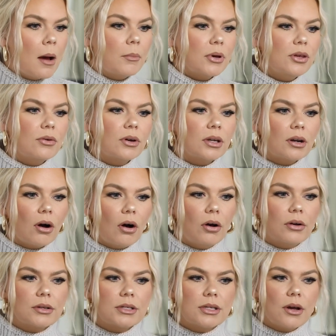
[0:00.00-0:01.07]
But you can
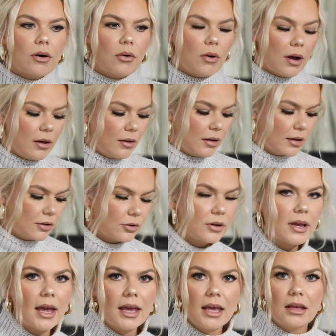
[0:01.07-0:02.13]
also
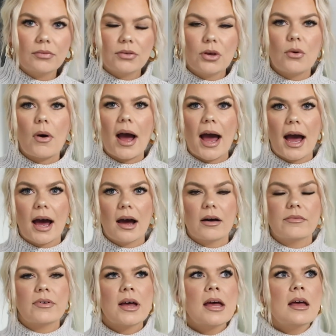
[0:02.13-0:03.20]
create, if you
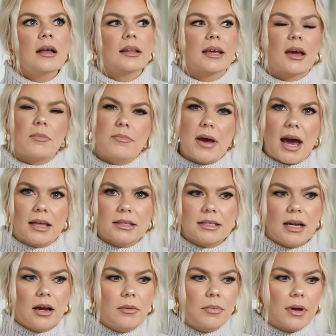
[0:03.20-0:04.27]
have like a
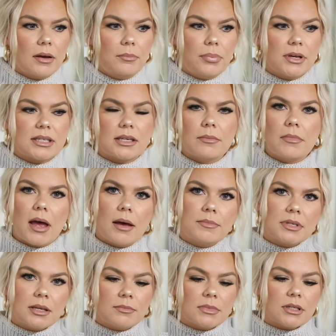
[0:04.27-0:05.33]
bathtub, put some
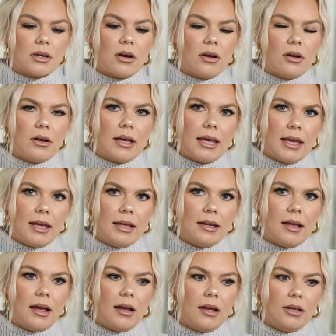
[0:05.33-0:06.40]
Epsom salt
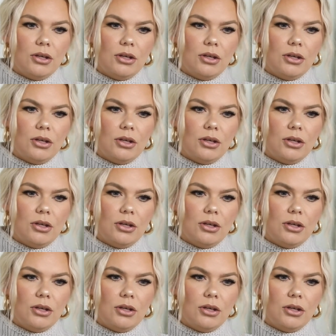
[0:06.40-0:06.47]
in,